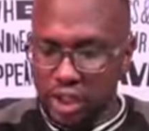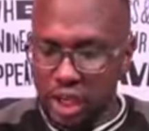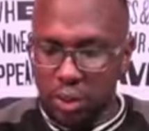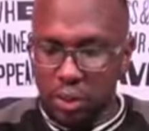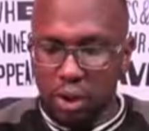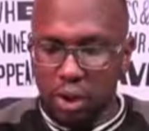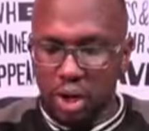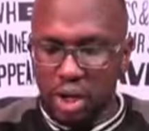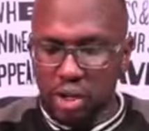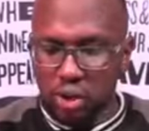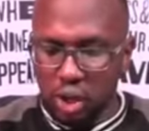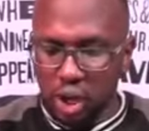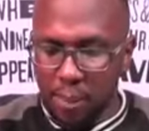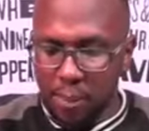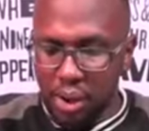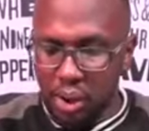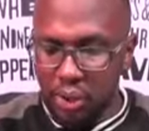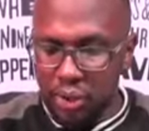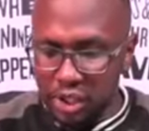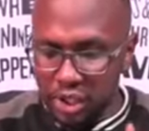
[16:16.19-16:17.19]
And we're going to talk
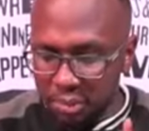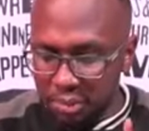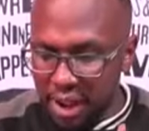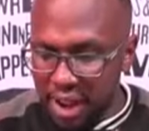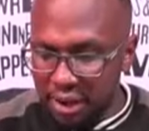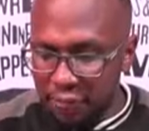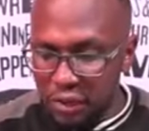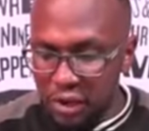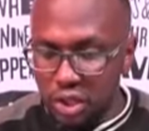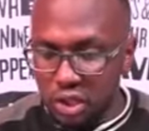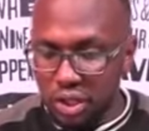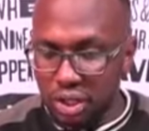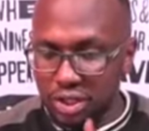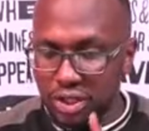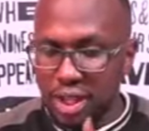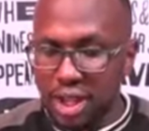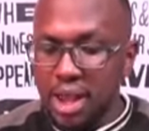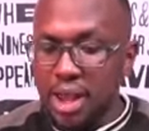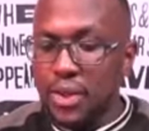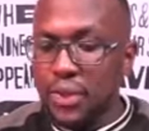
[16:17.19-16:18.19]
about the smart
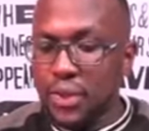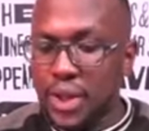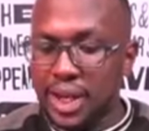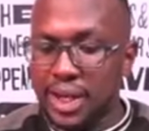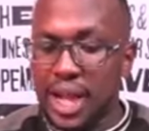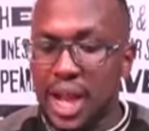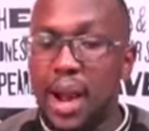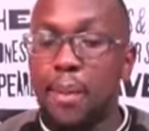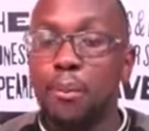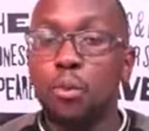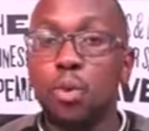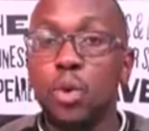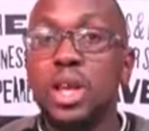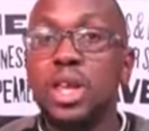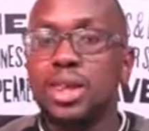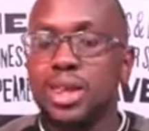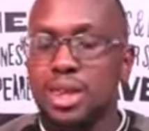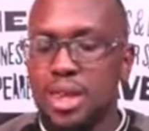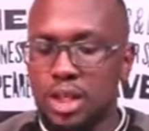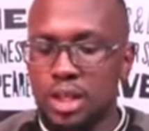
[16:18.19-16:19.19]
features that come
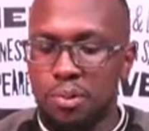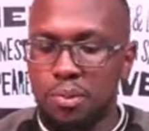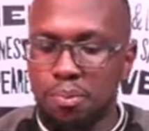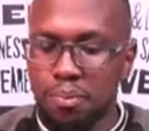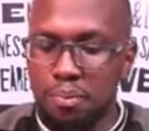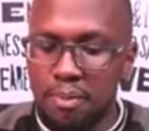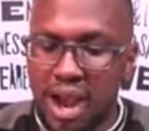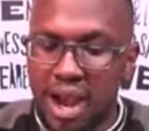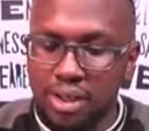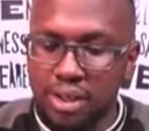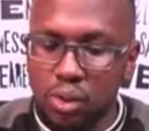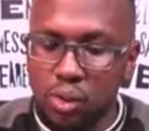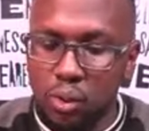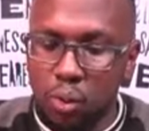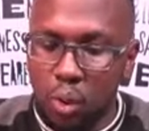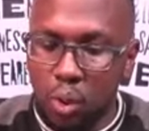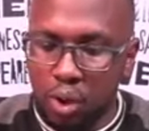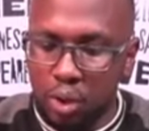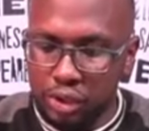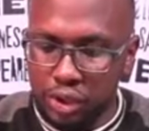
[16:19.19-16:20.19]
with the smart
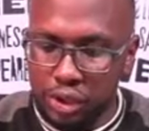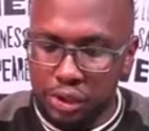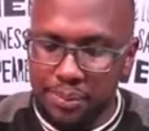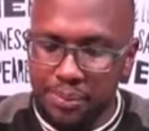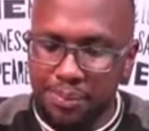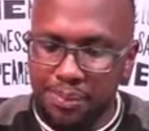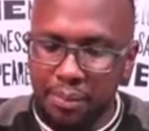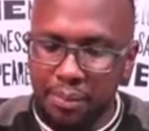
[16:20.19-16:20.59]
watch.